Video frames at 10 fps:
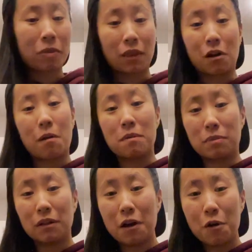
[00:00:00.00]
comment
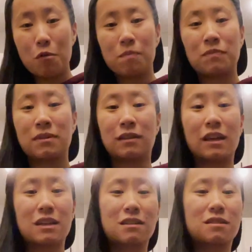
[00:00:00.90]
below,
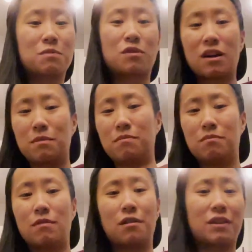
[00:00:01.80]
like, subscribe,
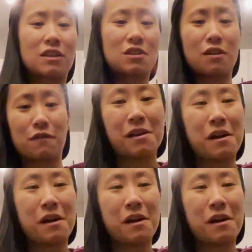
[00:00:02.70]
all that stuff.